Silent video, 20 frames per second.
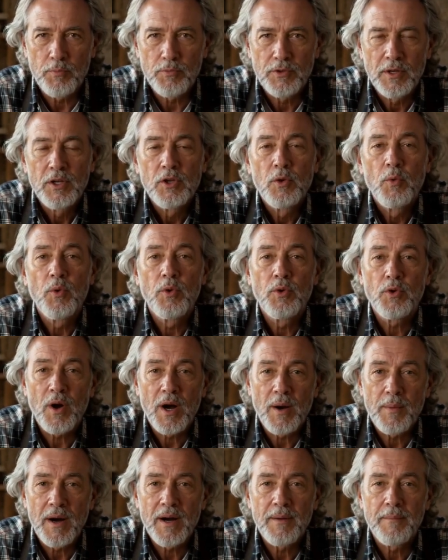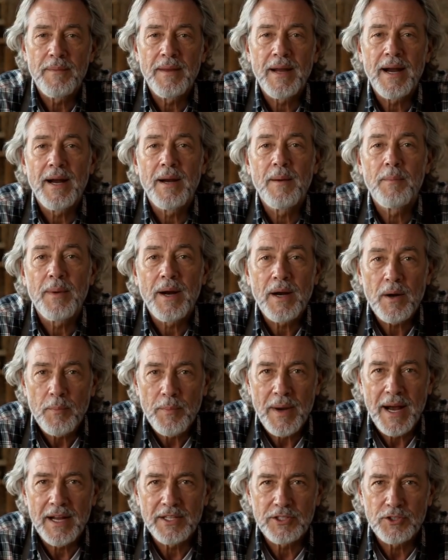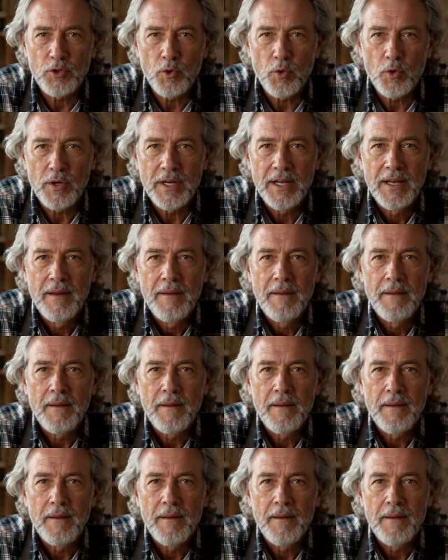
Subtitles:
visual drama and a better backstory.